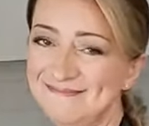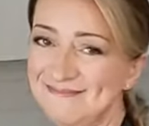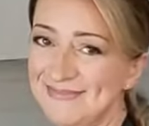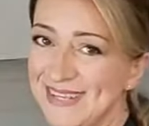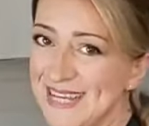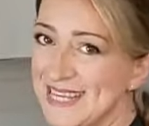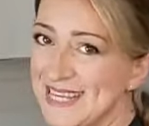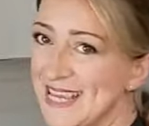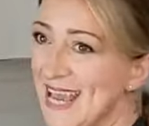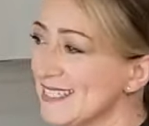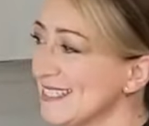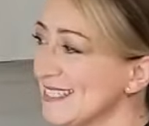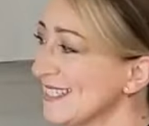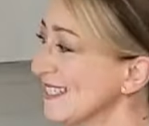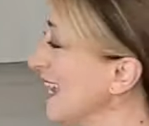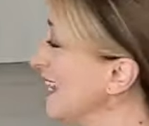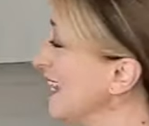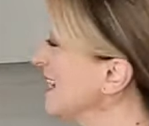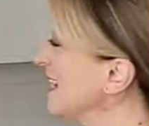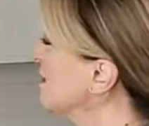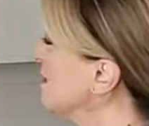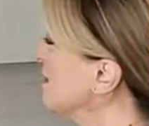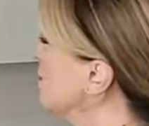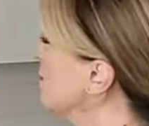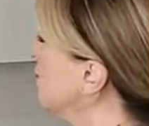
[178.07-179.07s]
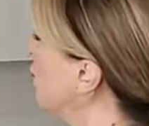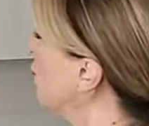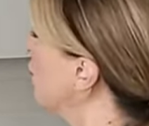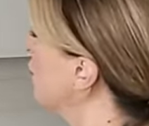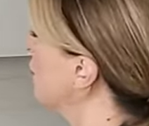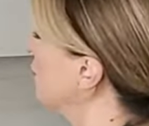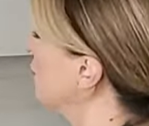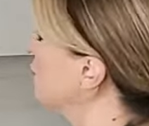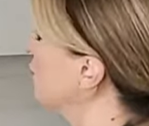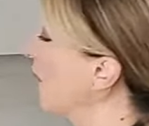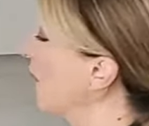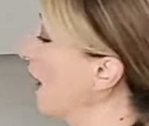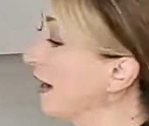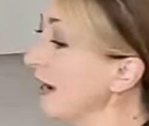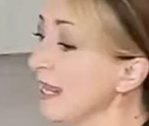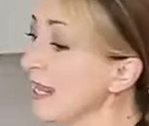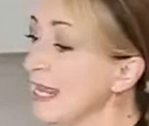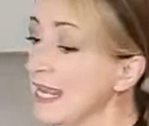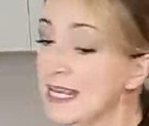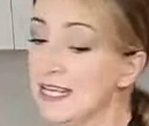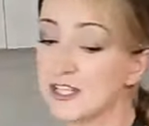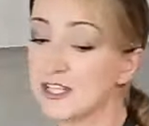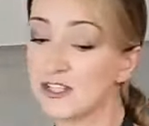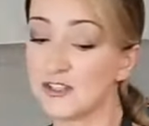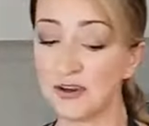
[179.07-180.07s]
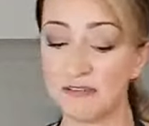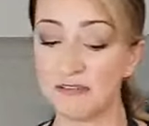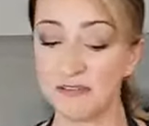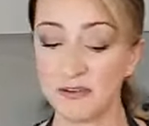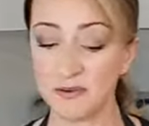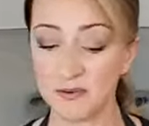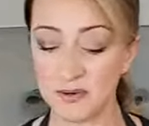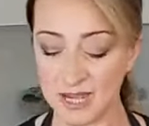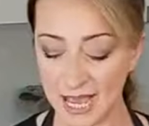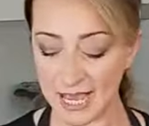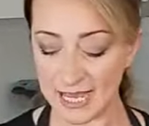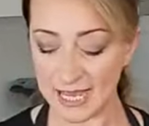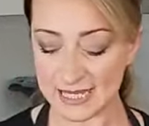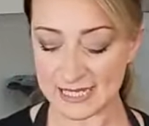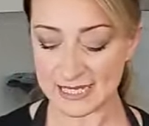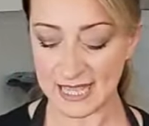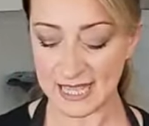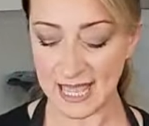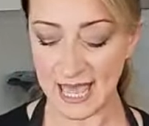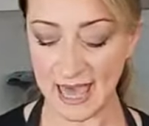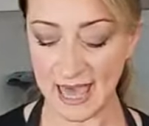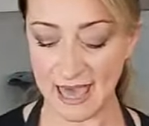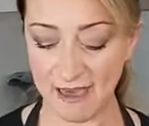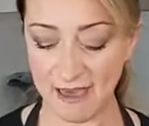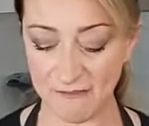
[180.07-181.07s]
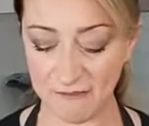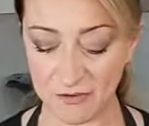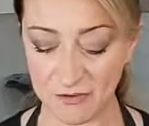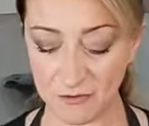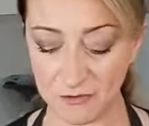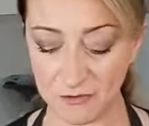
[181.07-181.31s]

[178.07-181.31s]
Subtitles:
Yes, that is the 4th one. So if you guys have your